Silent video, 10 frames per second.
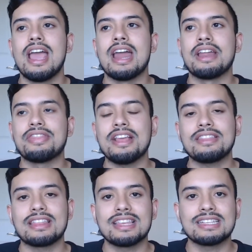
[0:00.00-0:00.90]
And I think
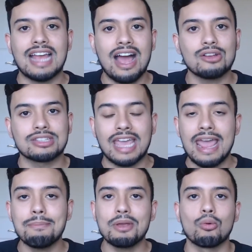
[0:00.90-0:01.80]
that this house
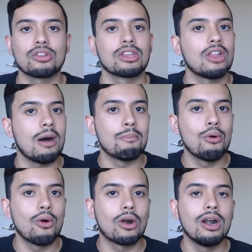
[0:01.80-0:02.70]
can be worth a lot
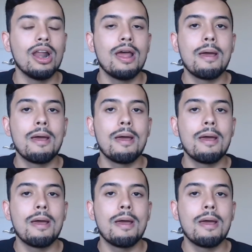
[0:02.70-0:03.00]
more,